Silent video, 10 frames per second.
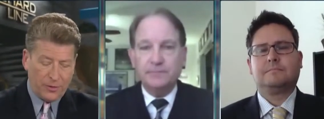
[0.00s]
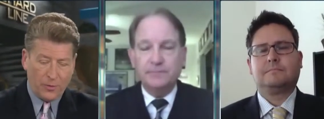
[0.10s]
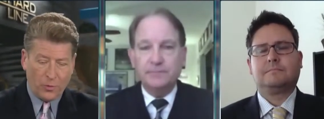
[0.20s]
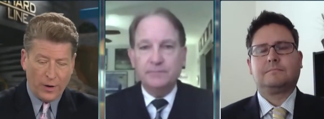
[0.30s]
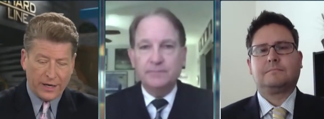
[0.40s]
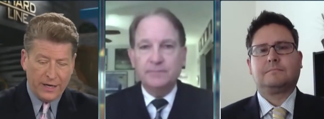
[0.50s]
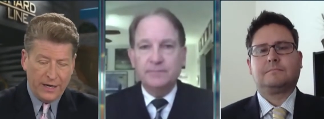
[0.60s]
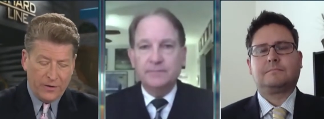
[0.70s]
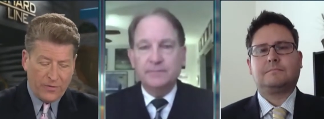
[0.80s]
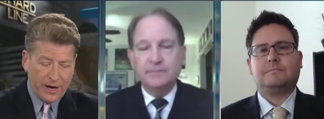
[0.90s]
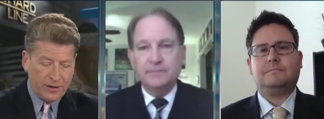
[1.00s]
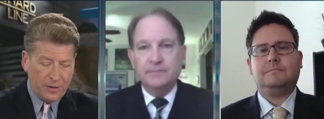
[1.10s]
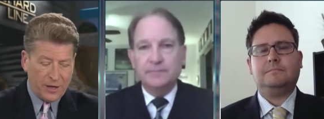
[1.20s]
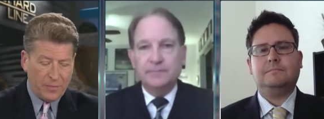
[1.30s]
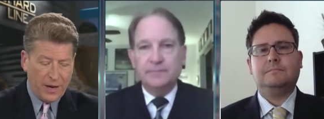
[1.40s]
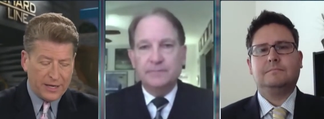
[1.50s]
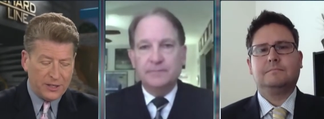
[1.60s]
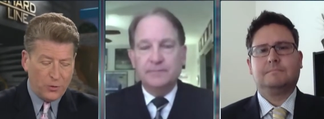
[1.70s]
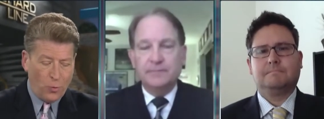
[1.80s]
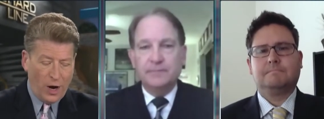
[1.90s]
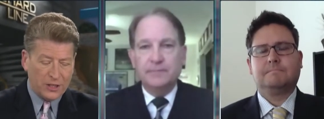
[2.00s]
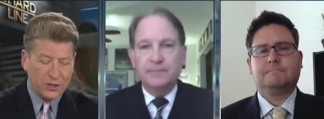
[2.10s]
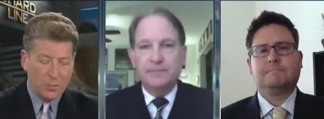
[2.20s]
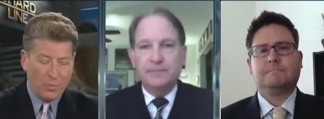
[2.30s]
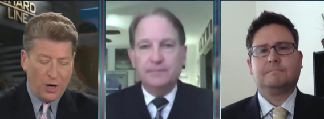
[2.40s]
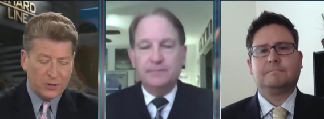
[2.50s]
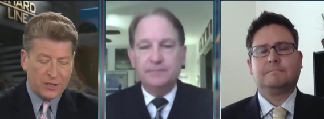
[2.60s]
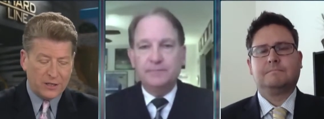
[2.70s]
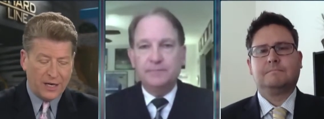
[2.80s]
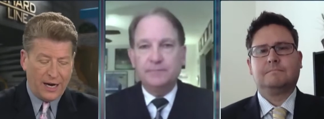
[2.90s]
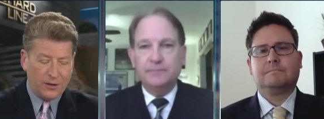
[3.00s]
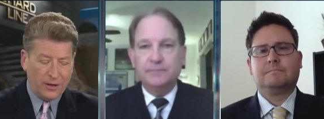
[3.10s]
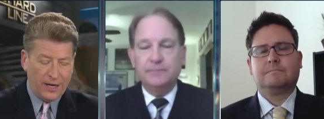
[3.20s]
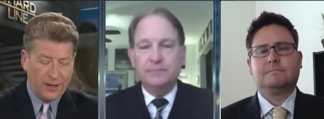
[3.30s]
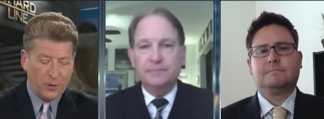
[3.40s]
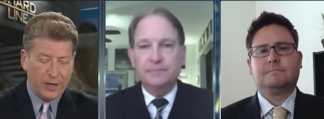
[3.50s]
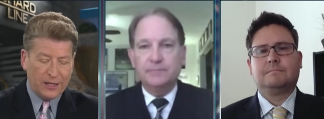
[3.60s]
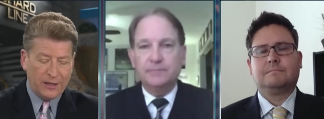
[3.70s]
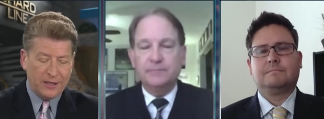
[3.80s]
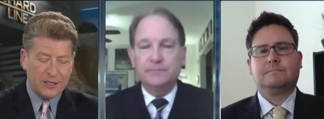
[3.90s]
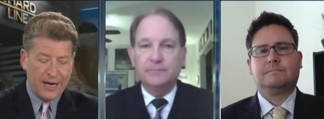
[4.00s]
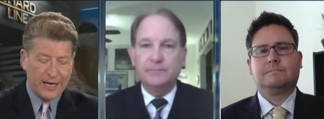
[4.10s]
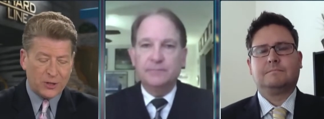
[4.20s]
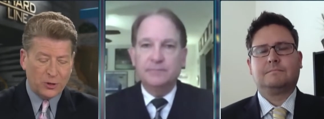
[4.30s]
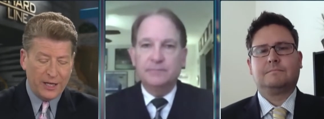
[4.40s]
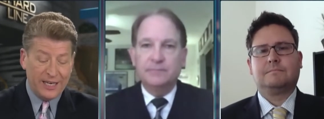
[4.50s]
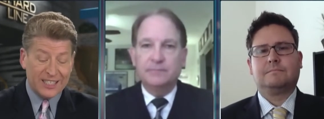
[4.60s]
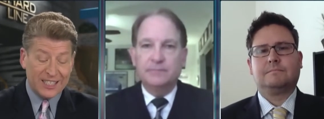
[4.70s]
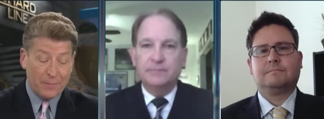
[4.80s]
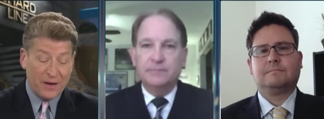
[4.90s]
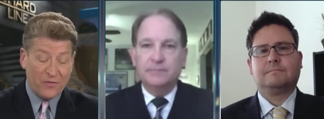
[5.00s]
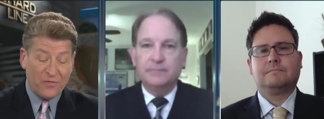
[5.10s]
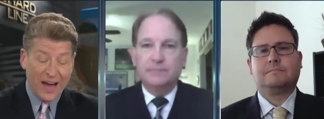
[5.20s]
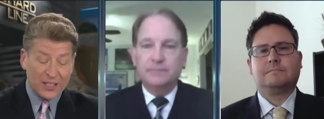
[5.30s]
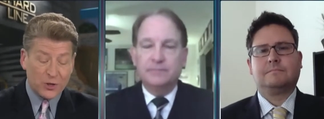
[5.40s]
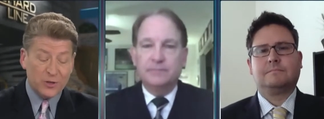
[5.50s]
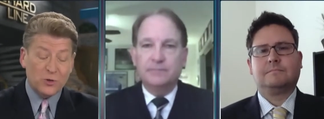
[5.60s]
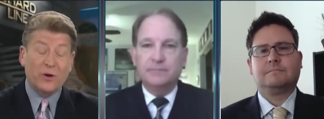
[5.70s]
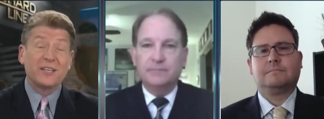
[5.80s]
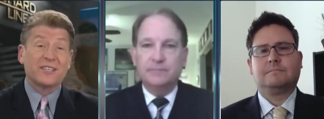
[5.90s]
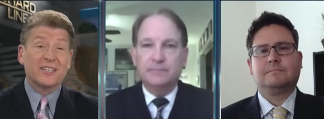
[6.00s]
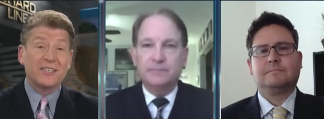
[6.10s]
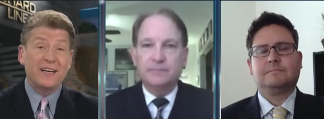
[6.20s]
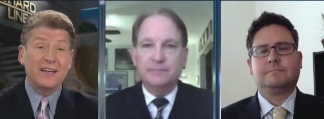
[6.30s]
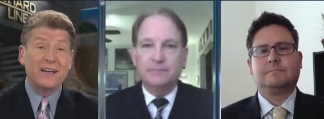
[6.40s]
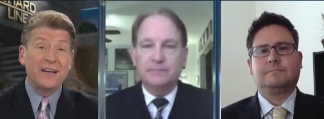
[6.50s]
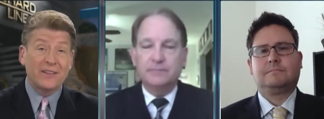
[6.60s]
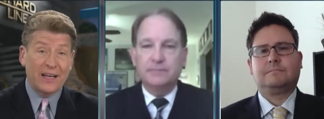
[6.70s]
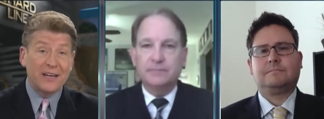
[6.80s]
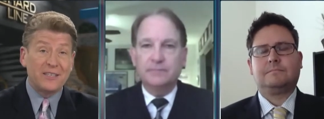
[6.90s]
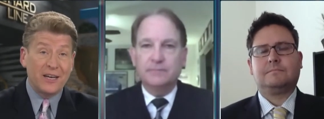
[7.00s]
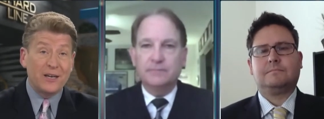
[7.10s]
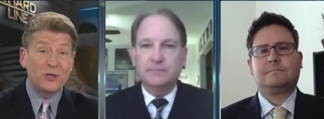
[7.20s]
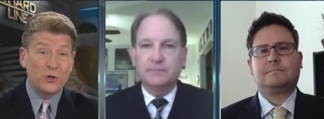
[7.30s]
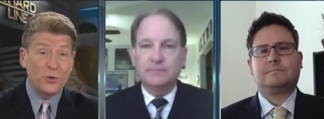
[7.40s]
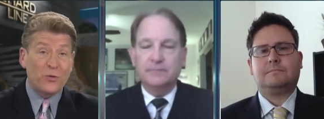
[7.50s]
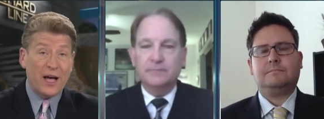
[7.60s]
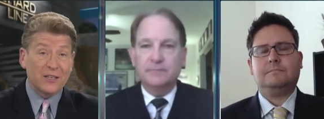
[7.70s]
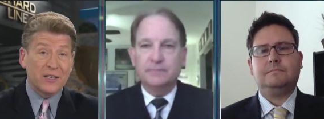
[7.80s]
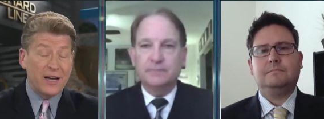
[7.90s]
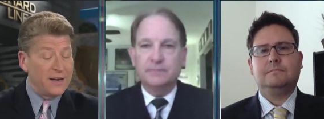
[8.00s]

Speaker 1: through them quick. Franco, let me come back to you. Washington Post title Hillary Clinton's national lead is slipping faster in 2016 than it did in 2008.